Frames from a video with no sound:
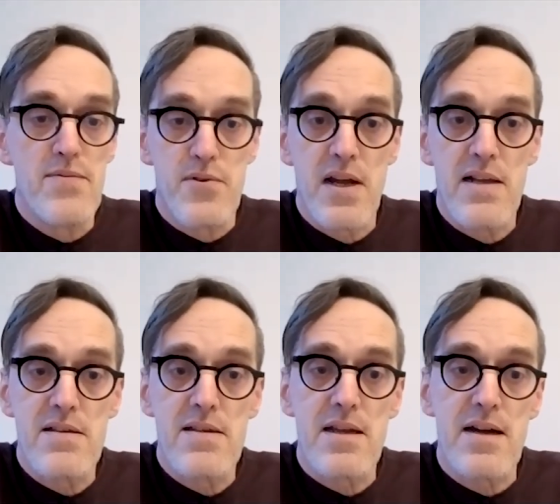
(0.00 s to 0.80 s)
for
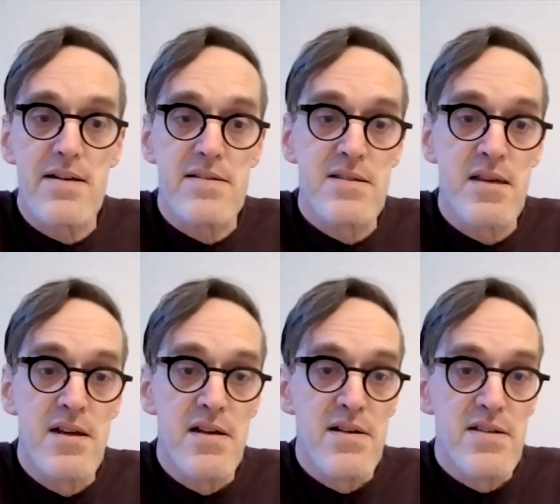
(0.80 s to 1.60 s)
health rights.
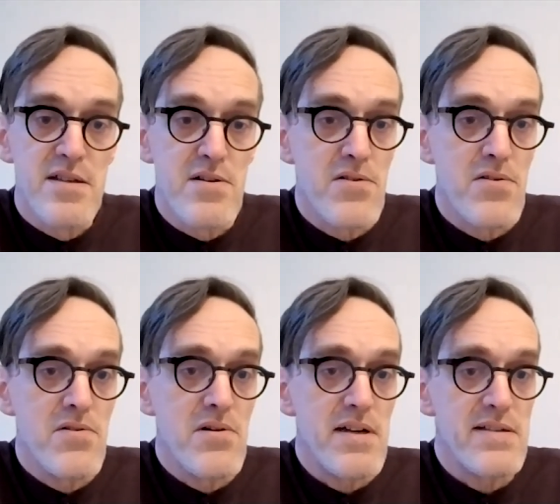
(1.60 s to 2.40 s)

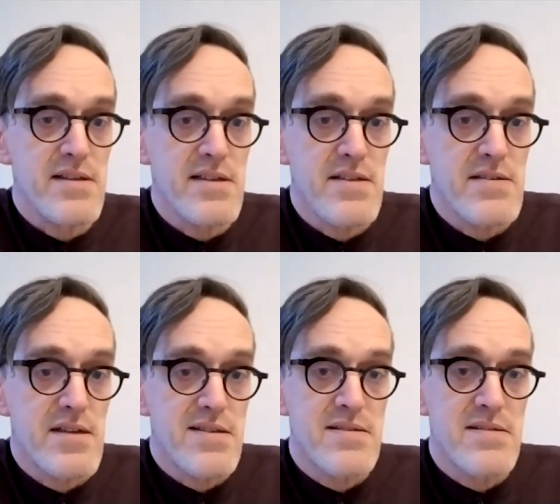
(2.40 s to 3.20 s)
So I think that
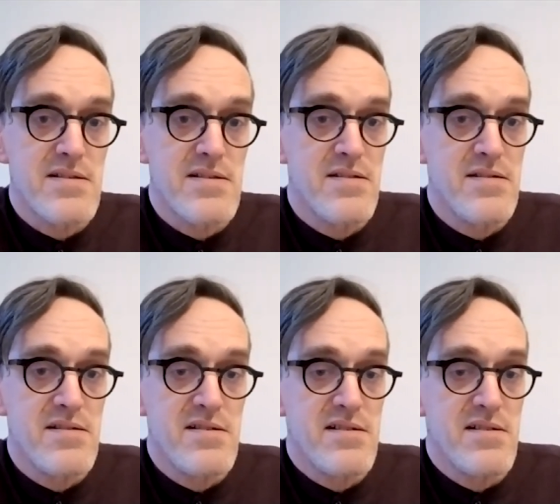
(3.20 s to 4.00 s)
that's the
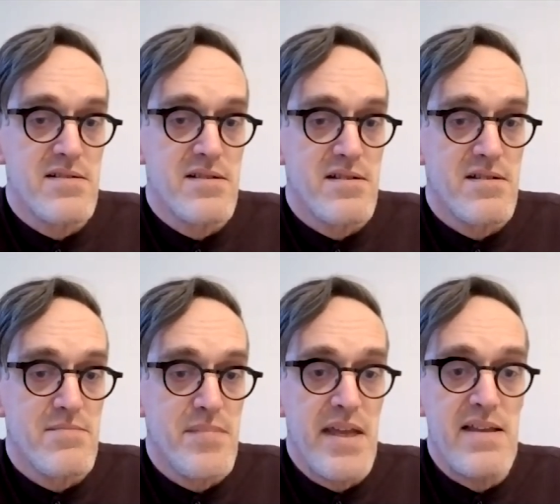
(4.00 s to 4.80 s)
the, the
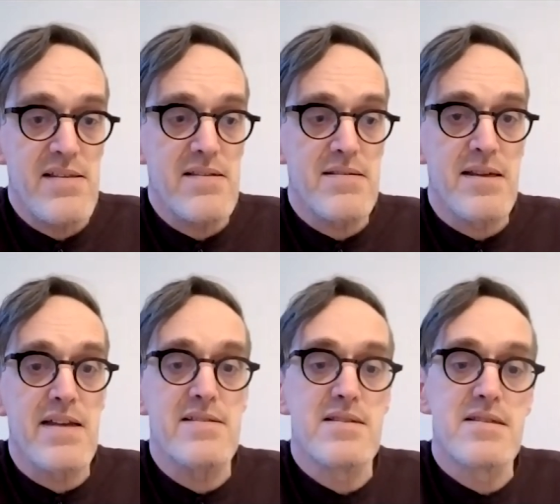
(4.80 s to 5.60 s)
main
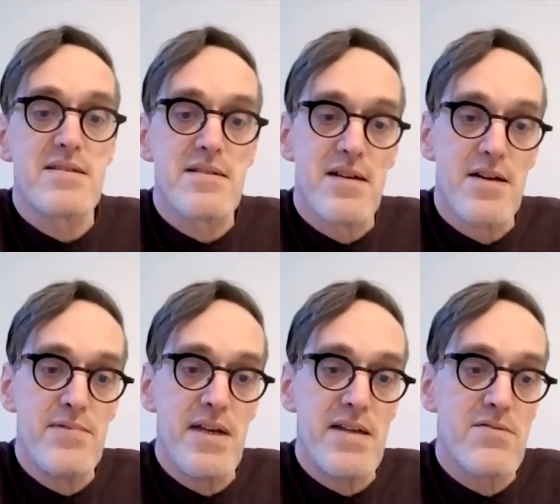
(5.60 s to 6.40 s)
trends uh,
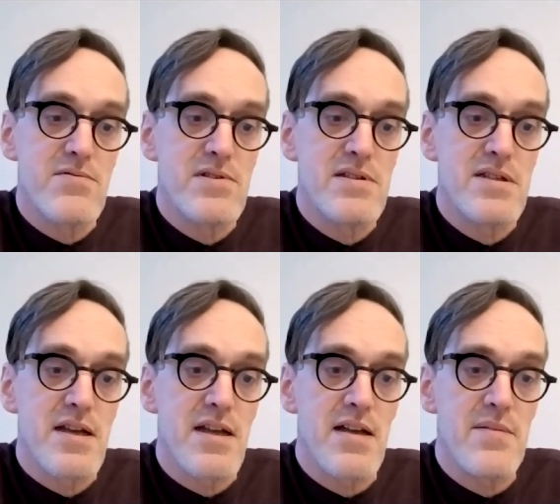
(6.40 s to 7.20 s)
we had to
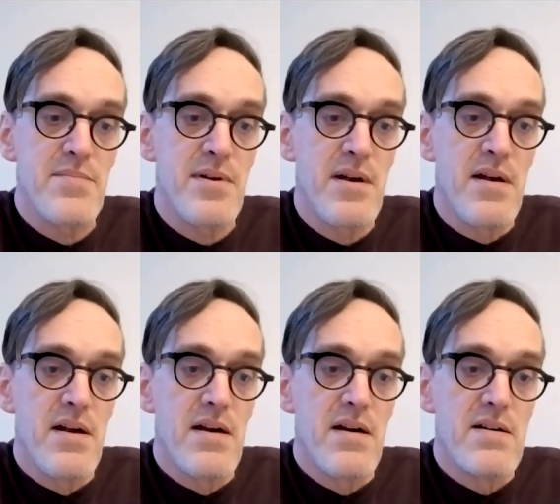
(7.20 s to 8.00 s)
describe
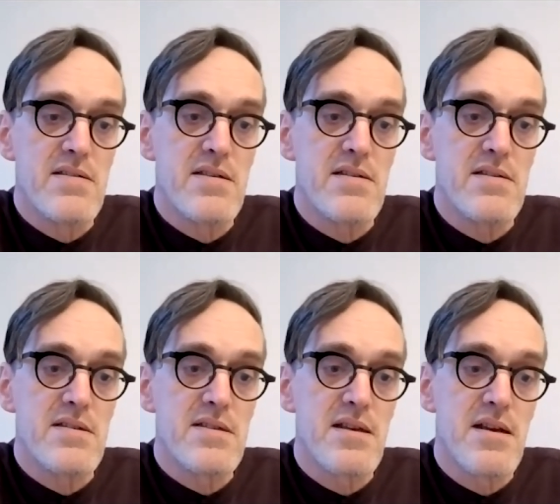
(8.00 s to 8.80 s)
uh,
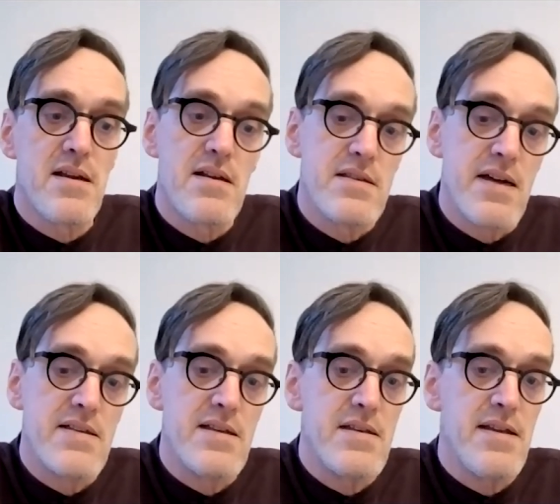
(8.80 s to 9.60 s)
since
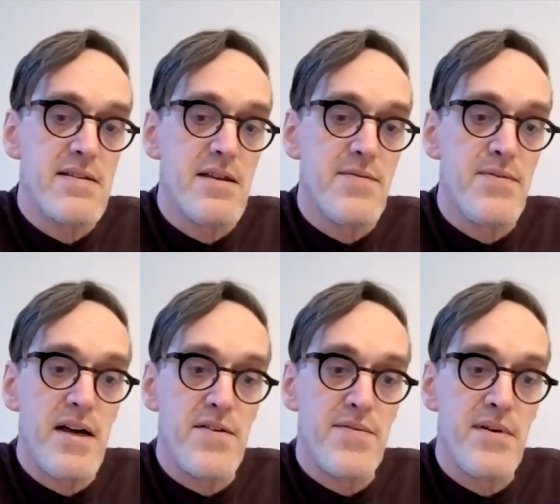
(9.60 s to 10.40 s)

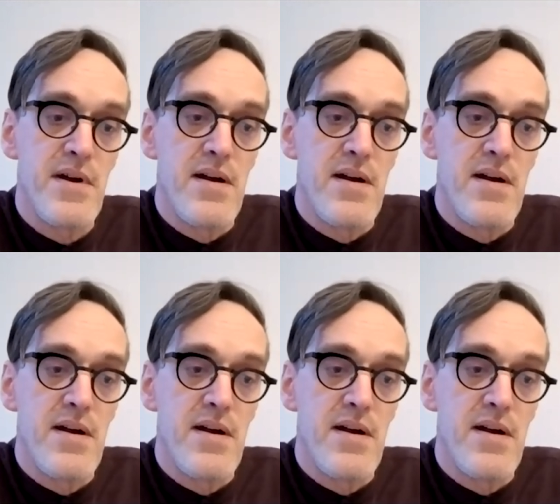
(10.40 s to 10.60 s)
1985.